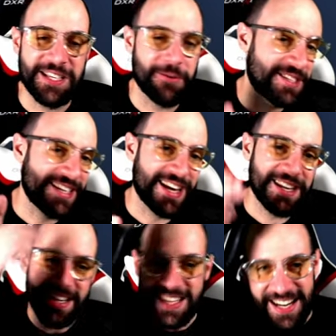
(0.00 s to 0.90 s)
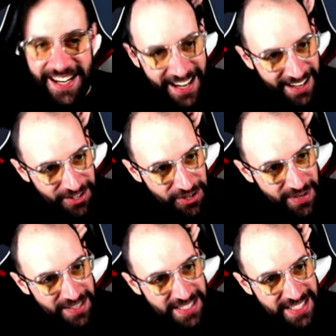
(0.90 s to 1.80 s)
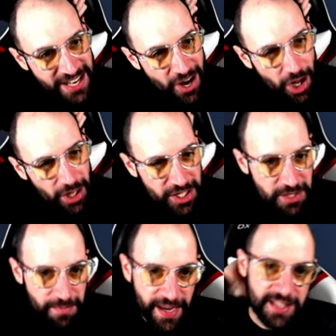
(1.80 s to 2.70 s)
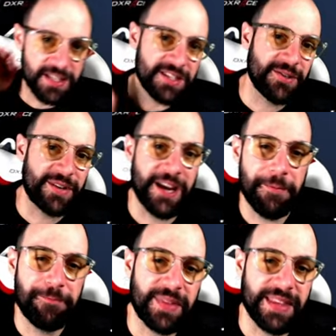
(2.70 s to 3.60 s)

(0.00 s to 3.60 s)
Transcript: as I was saying, here you can see all the spaces, okay,